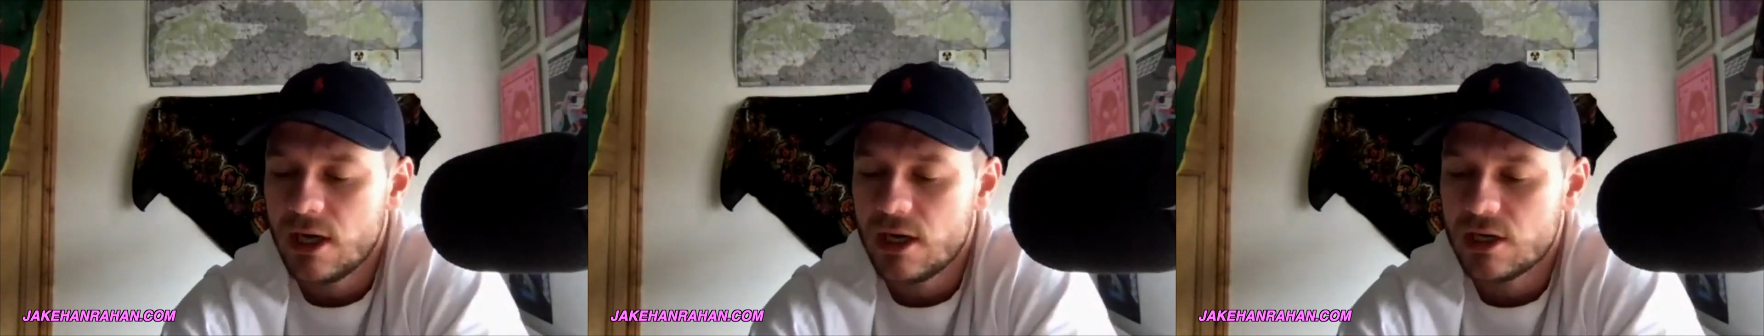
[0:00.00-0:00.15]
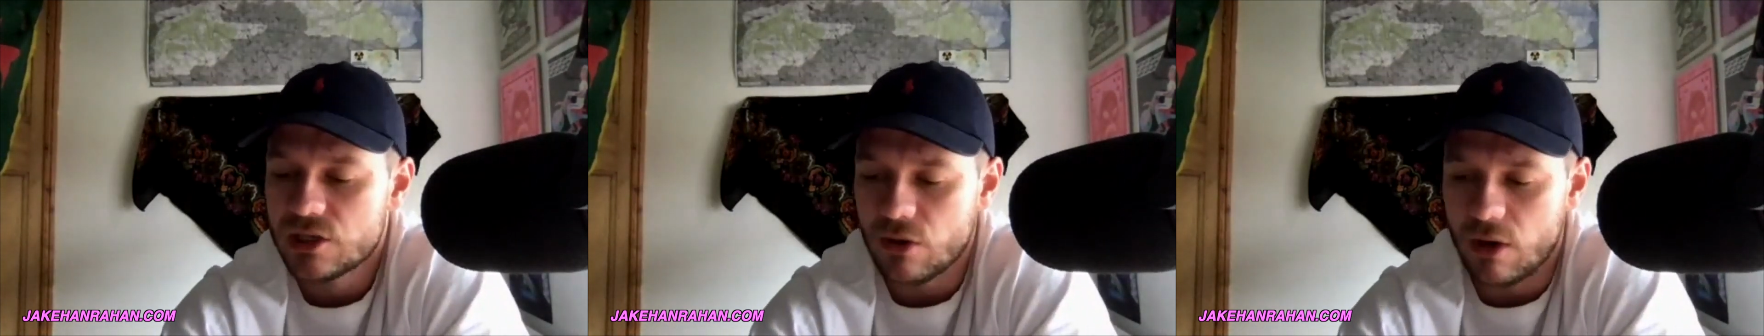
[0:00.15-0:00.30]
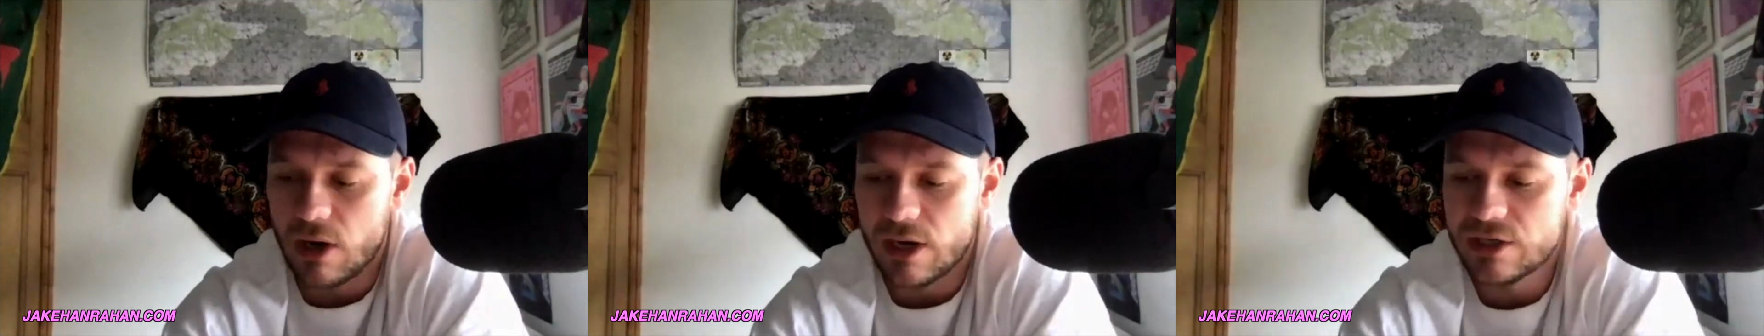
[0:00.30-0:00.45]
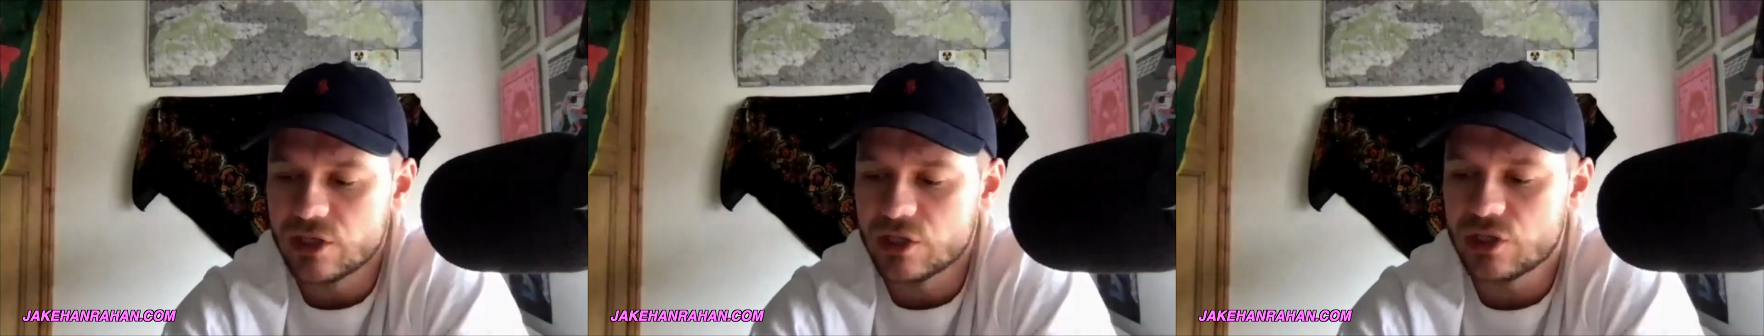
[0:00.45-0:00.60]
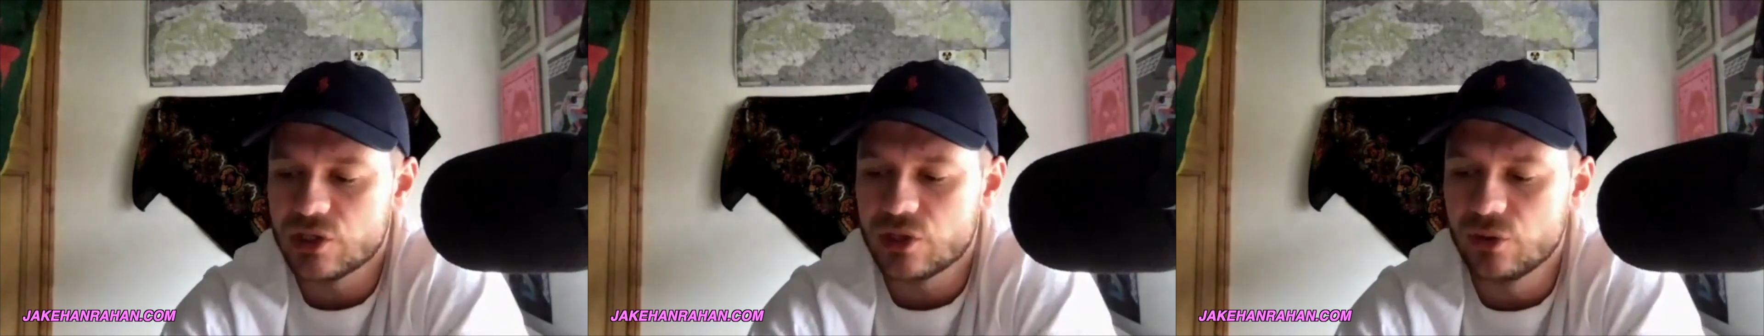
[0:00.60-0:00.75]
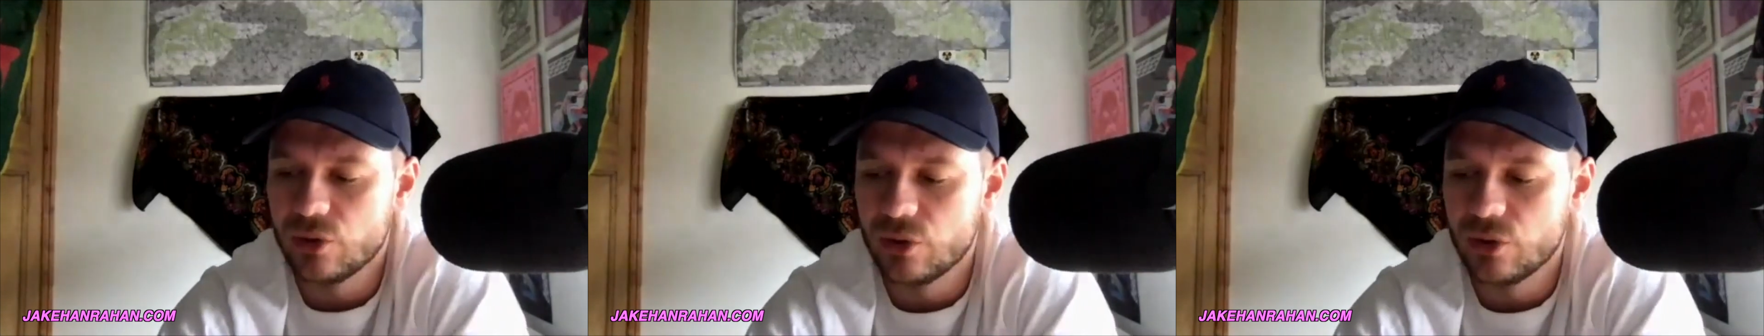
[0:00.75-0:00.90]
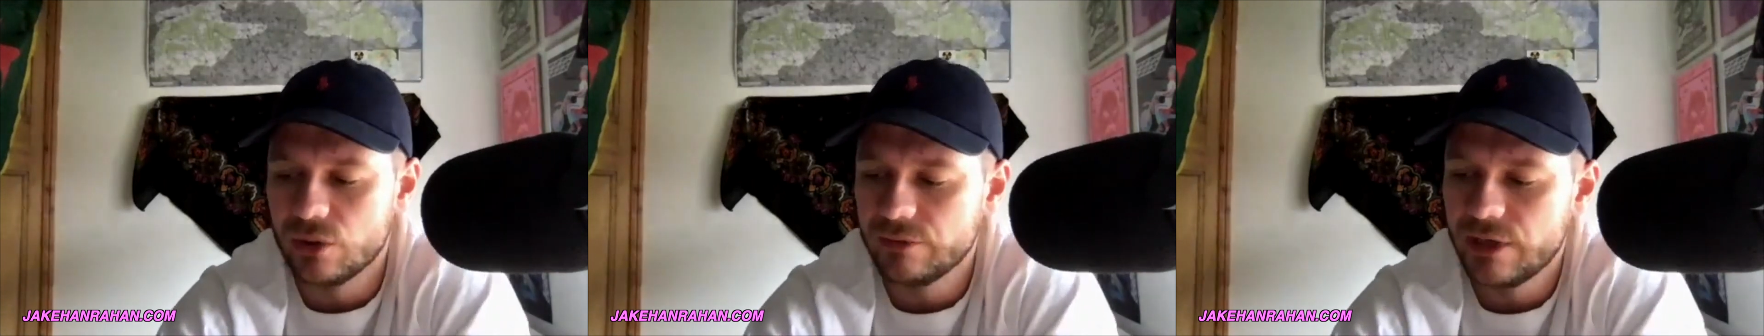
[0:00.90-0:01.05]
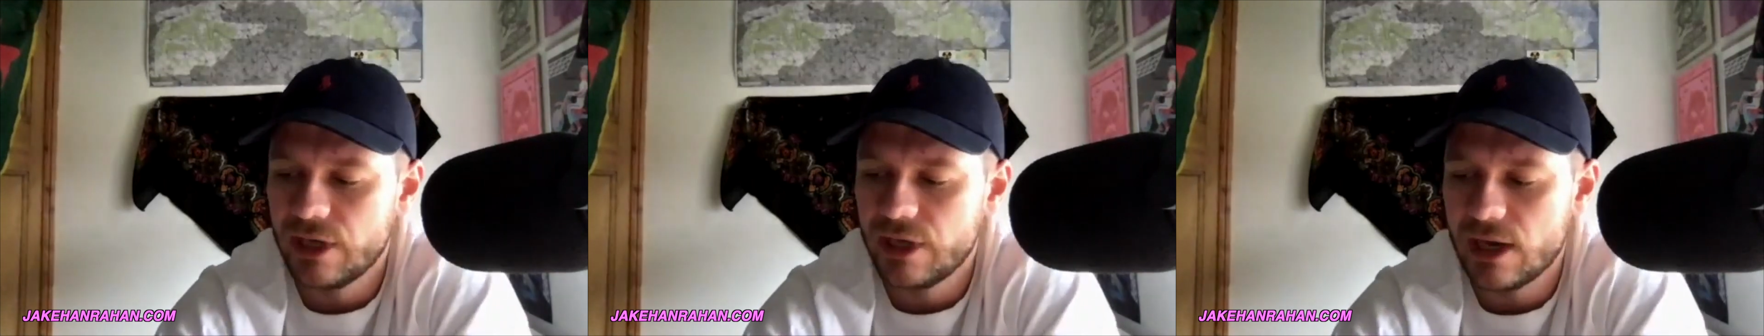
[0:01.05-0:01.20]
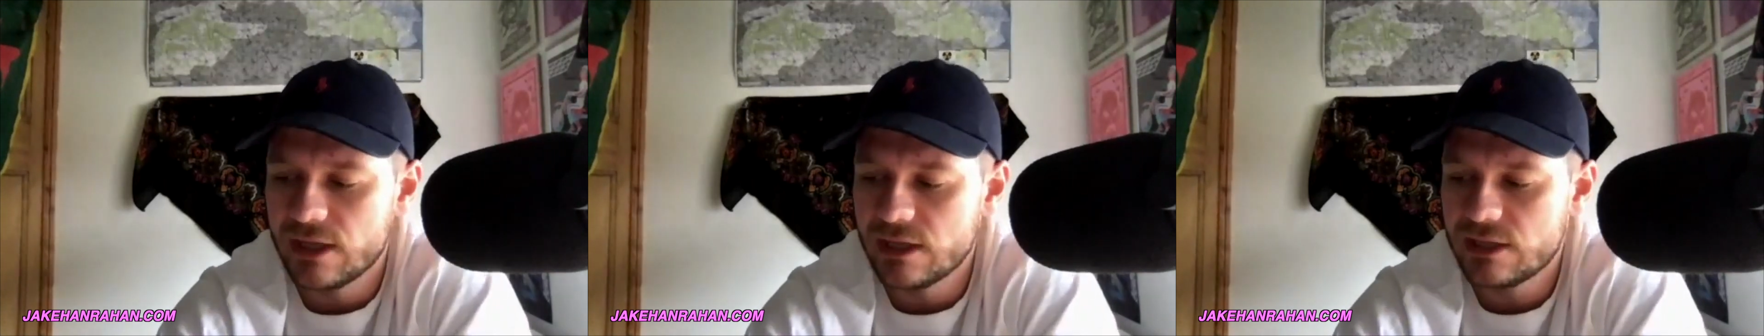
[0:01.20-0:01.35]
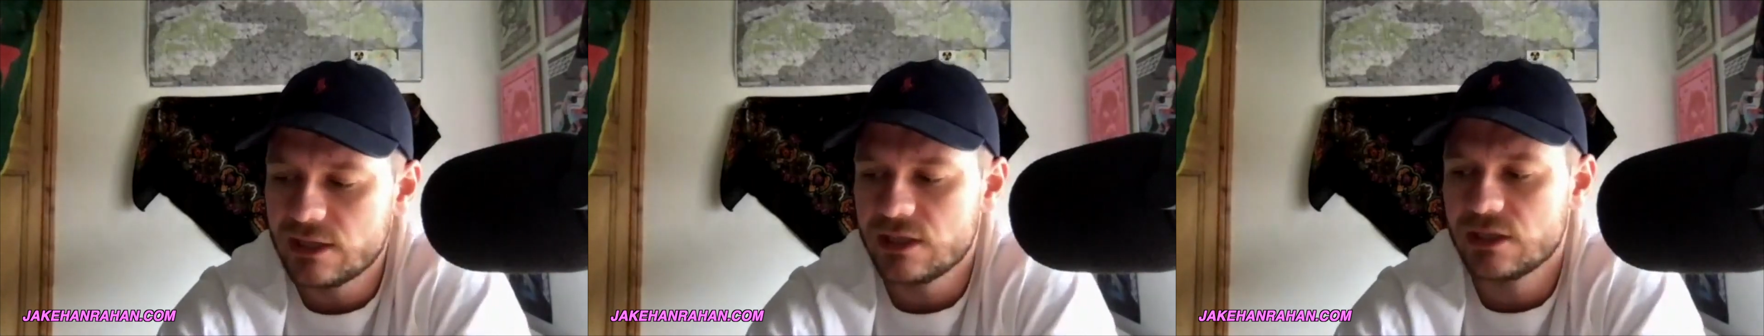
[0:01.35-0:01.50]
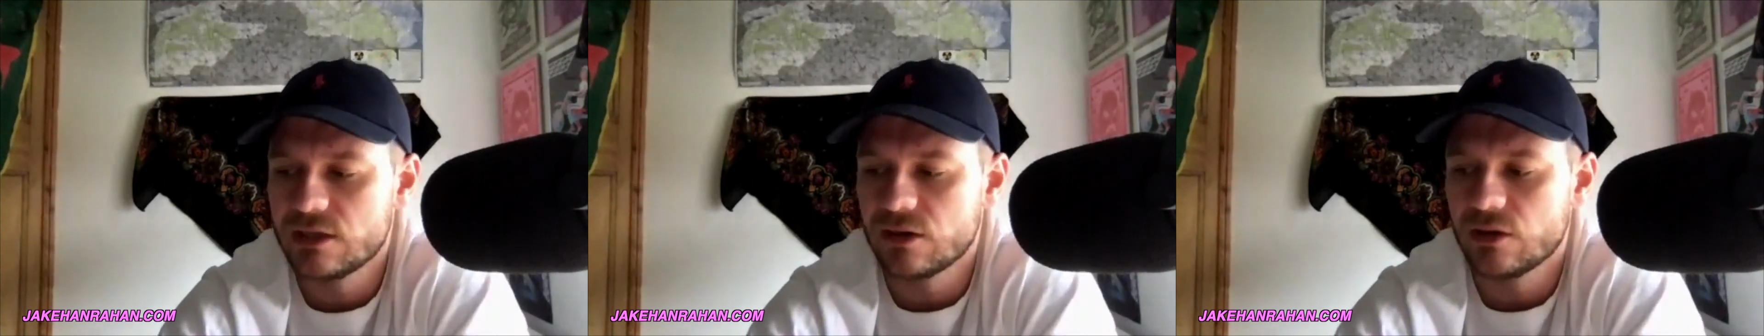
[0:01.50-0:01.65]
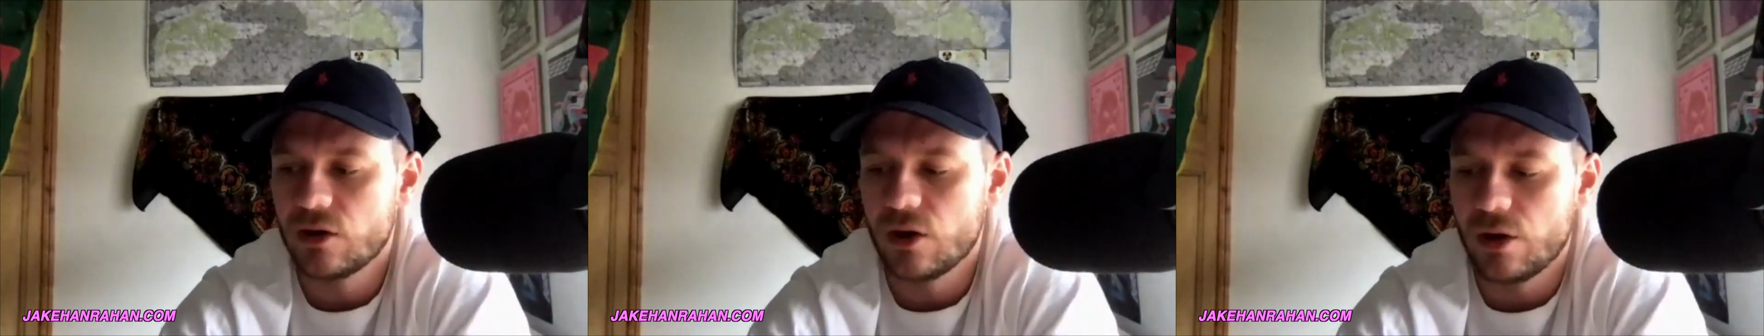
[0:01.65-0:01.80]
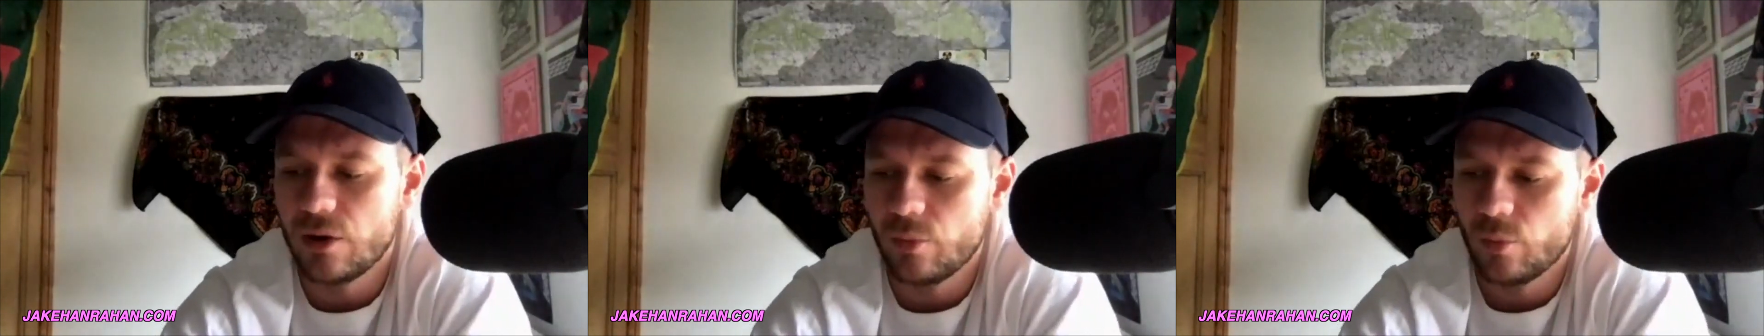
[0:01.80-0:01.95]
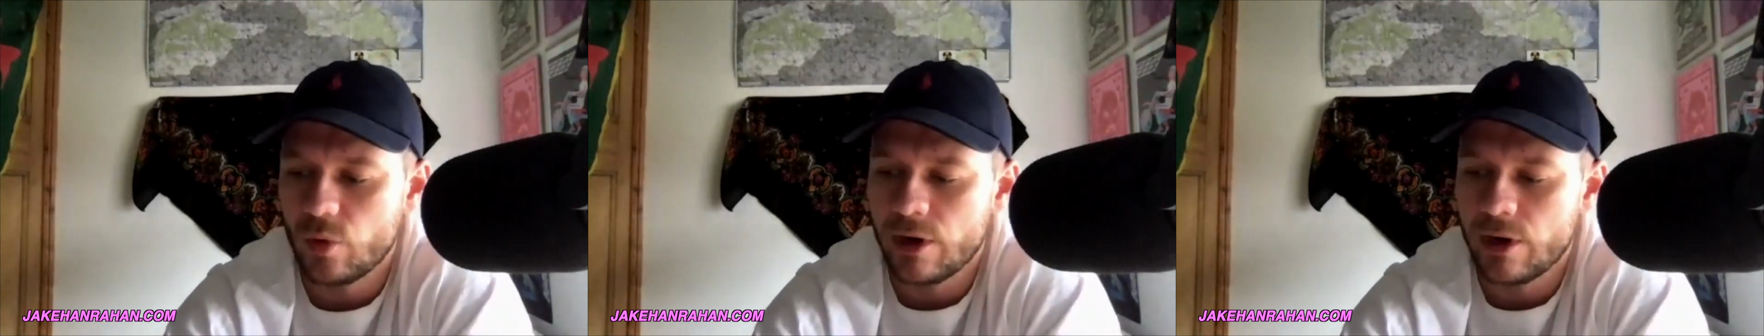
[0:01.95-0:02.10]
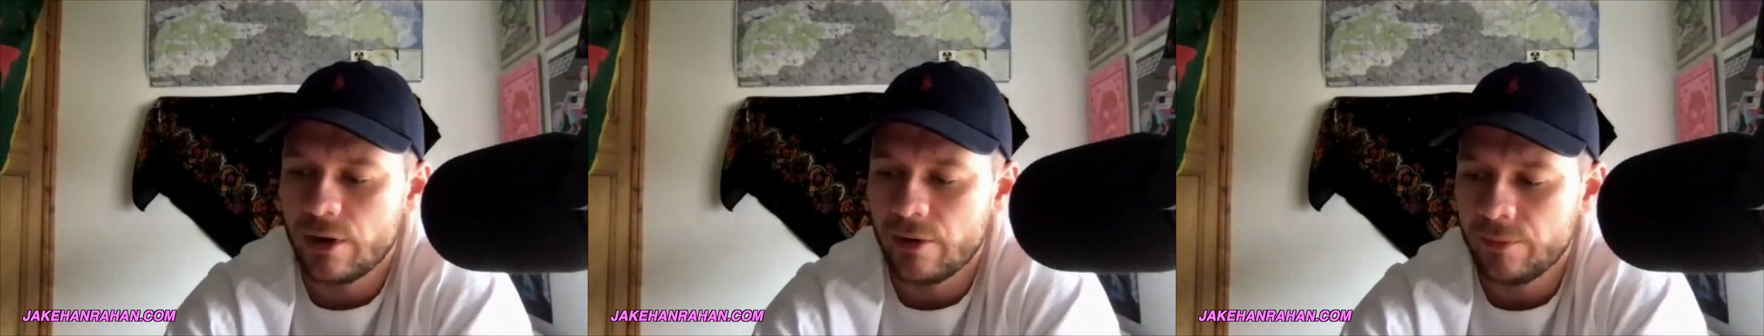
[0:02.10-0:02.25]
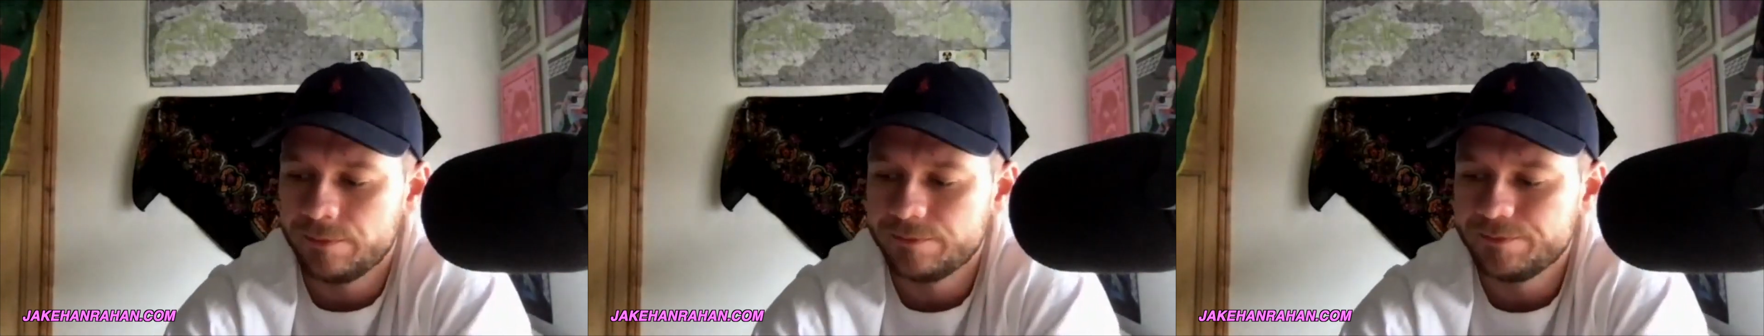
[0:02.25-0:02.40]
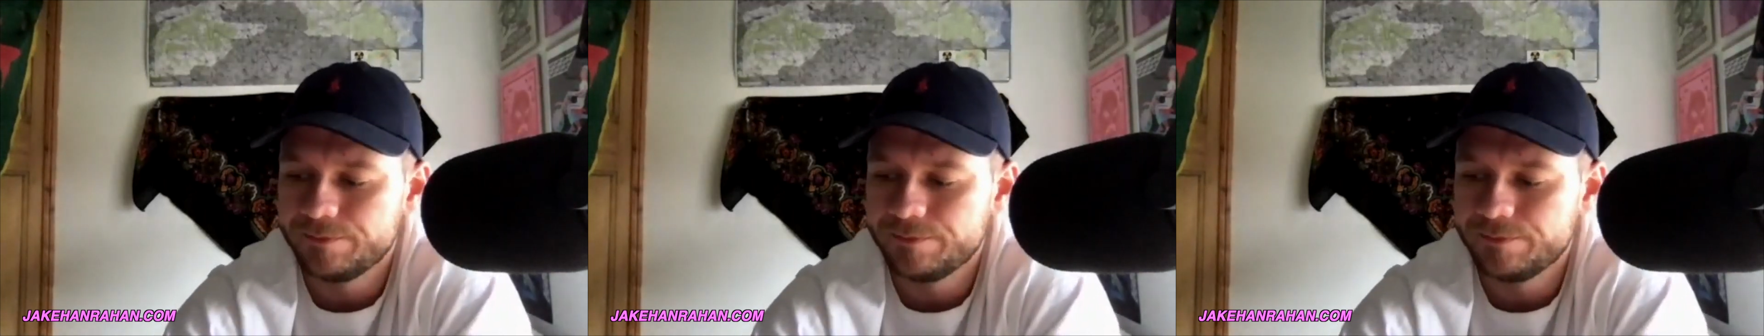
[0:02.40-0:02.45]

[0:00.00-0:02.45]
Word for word: So I just thought, yeah, this isn't going well.